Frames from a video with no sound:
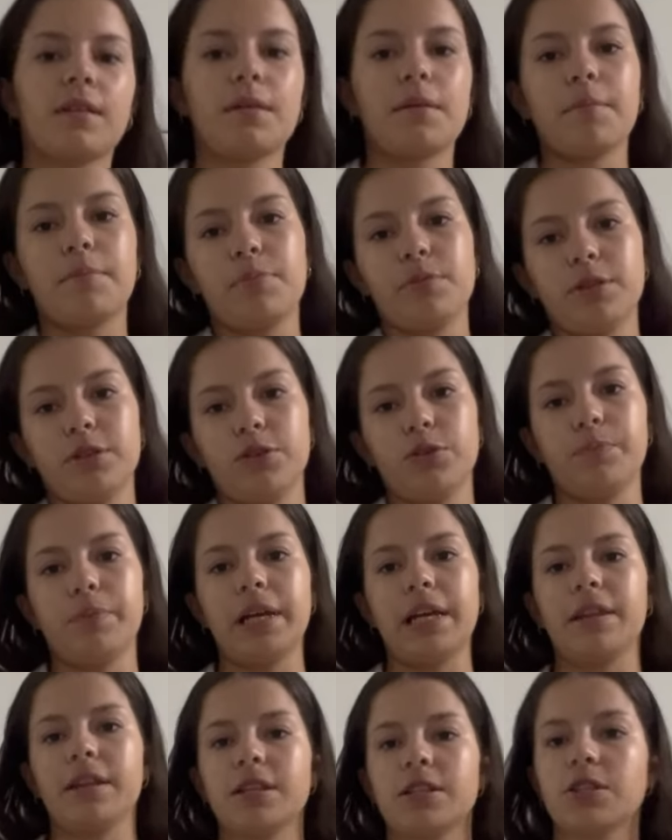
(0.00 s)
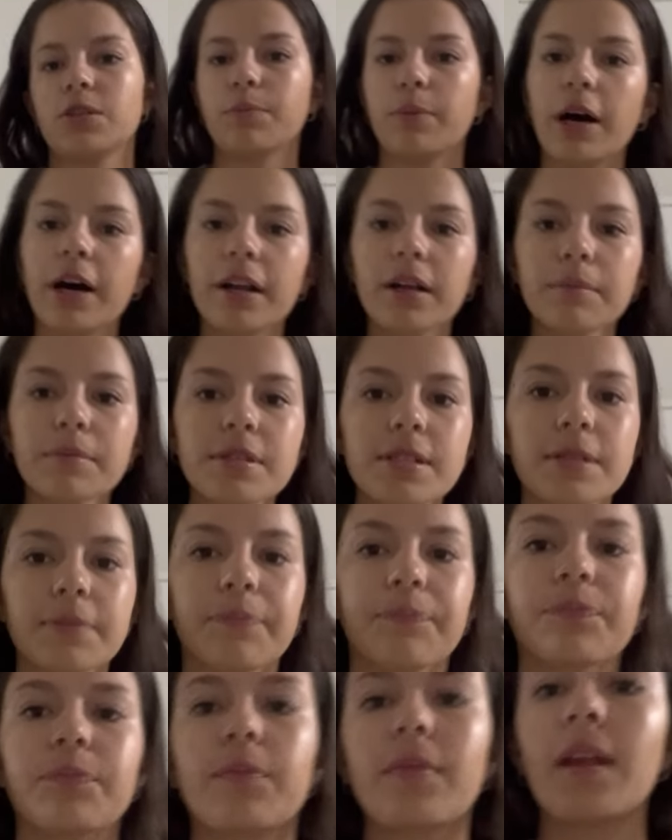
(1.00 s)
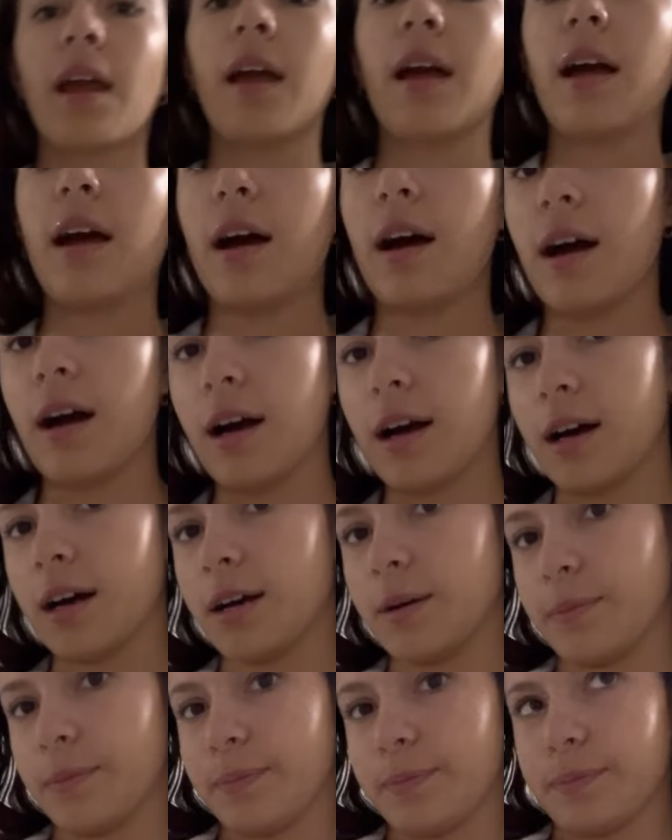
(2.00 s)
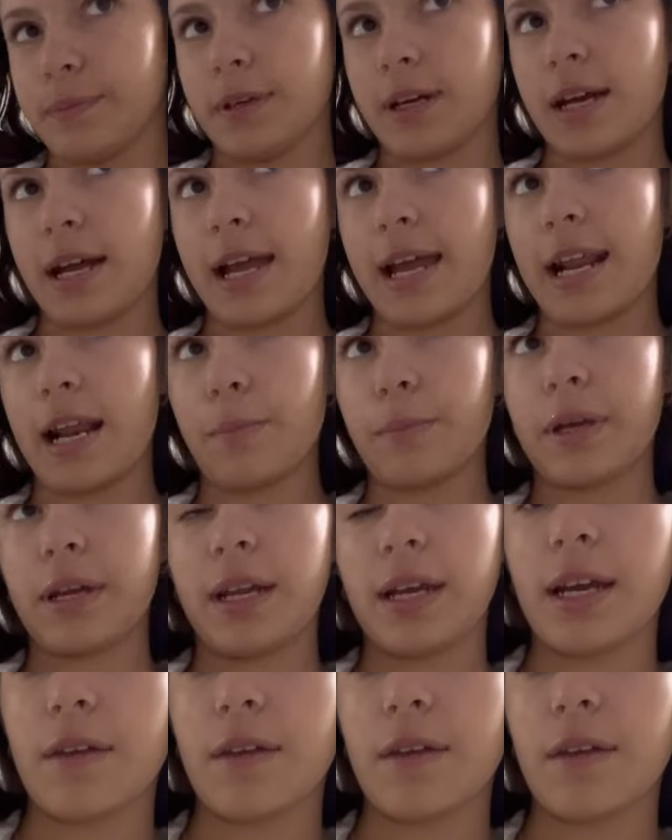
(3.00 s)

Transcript: blue bathing suit bottoms. And I'm getting